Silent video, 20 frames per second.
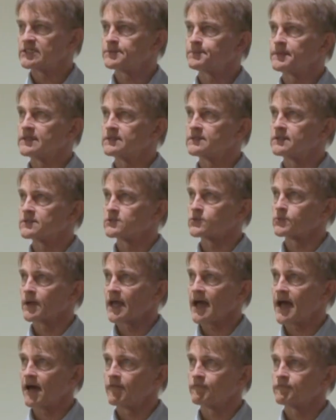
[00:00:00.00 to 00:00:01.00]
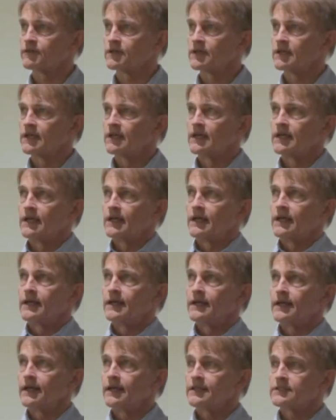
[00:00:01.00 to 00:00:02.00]
many species do we have?
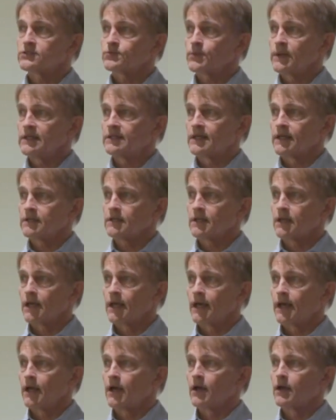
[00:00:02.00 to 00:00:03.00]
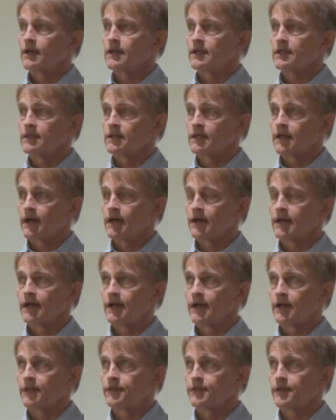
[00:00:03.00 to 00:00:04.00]
In Sweden, in
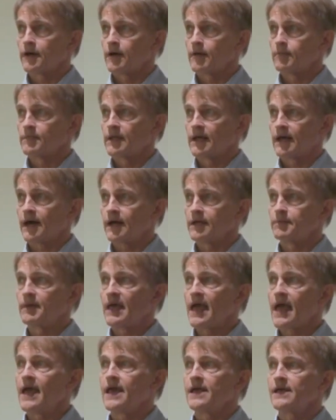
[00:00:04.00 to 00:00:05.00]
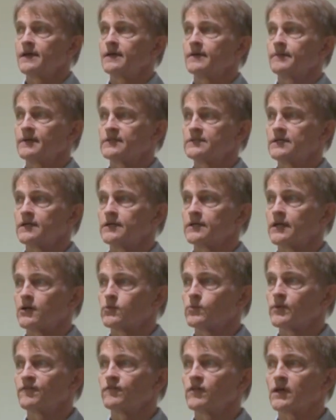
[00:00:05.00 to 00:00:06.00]
the IBA
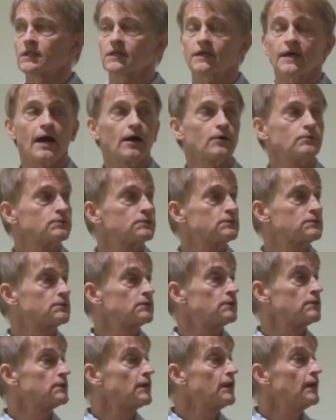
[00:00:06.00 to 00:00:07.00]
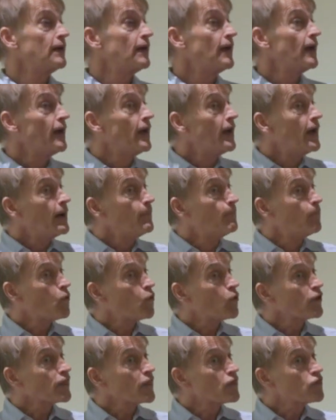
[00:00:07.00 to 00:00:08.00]
material, we've encountered
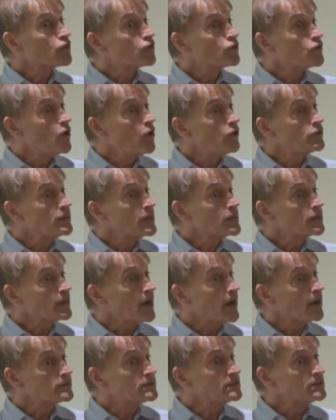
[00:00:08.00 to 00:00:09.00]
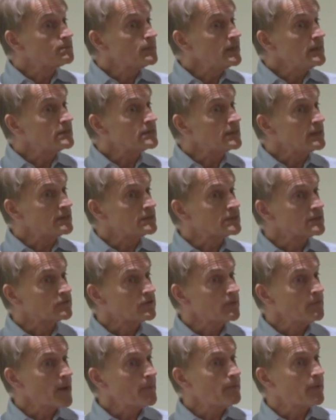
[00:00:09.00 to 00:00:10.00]
more than 30,000 species.
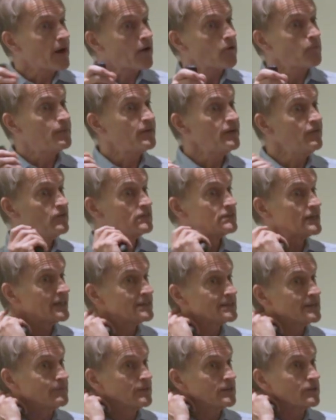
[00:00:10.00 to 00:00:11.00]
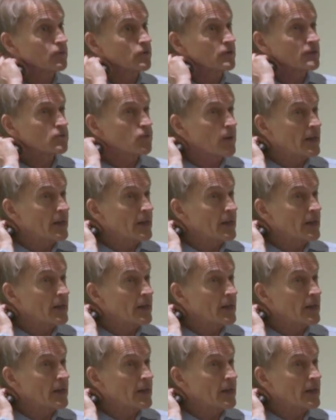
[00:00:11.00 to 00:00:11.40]
Remember, our previous estimate was